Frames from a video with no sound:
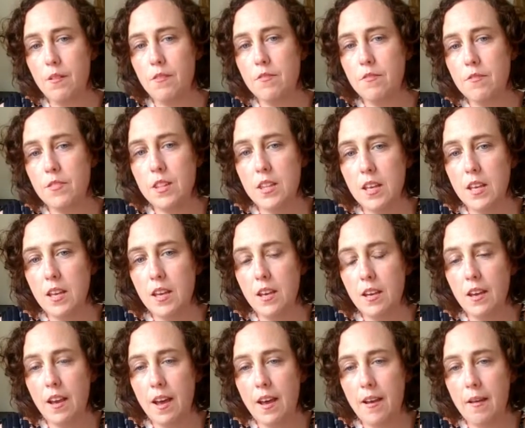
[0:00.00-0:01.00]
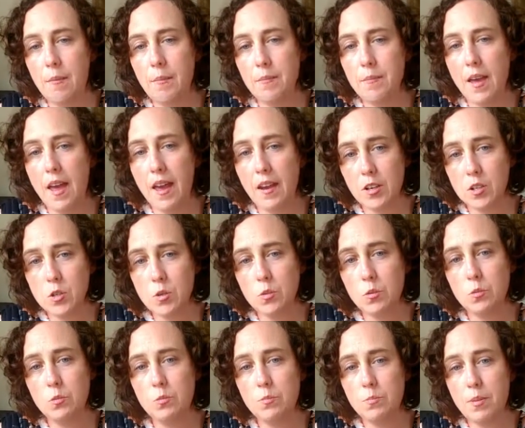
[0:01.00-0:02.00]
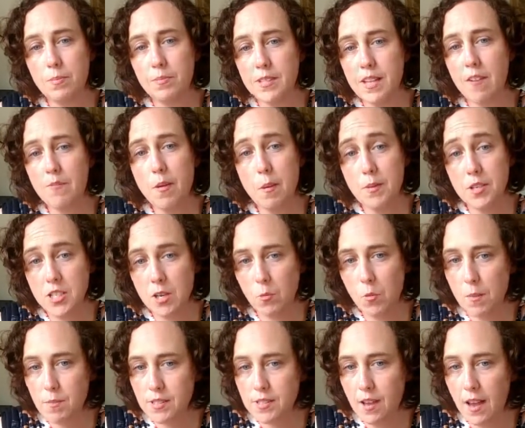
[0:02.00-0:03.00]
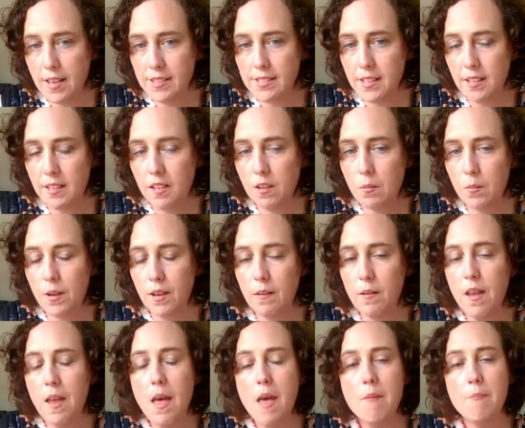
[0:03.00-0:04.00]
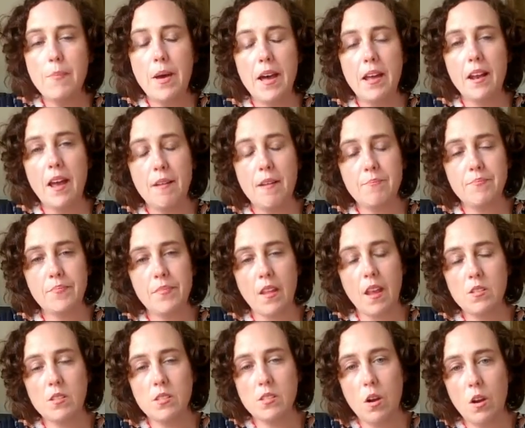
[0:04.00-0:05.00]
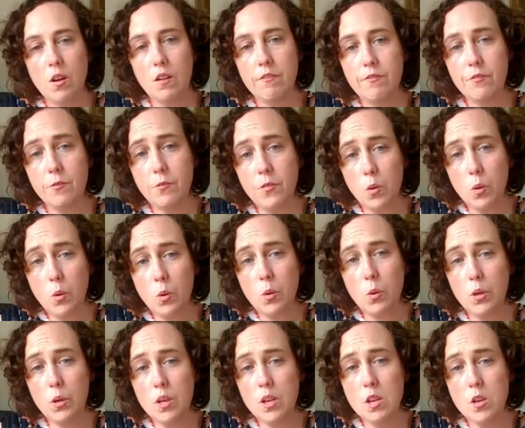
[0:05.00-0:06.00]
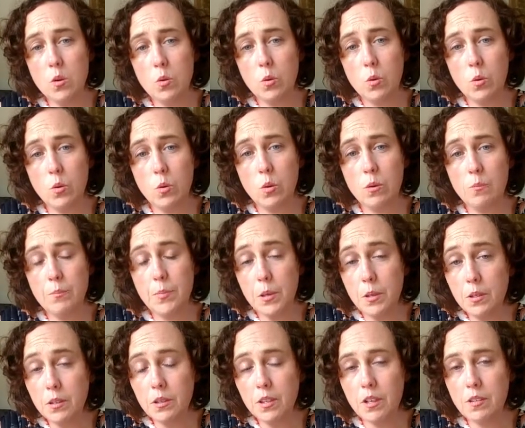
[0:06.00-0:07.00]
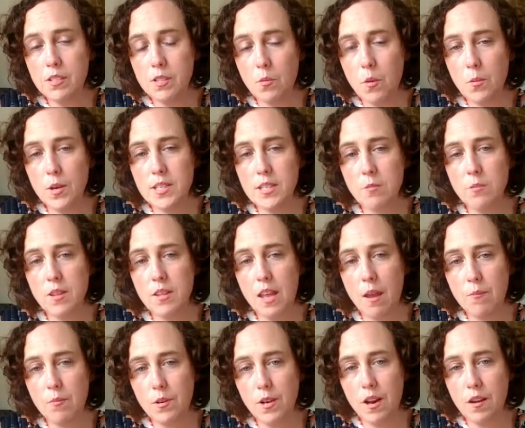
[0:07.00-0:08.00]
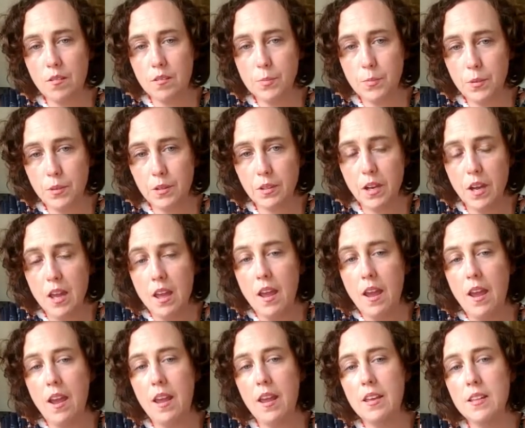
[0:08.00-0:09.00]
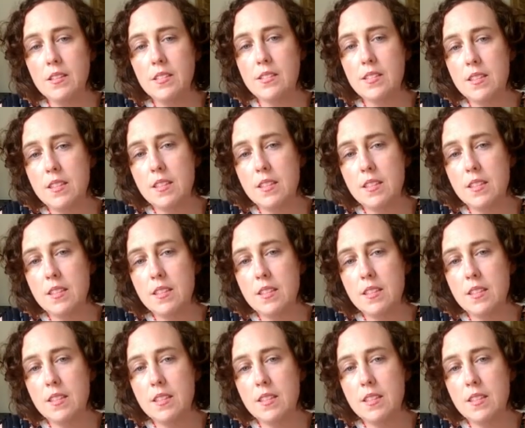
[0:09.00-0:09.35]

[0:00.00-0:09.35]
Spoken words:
of the actual self-publishing websites in a little bit. But so for your book, so what we did with Gabrielle's book is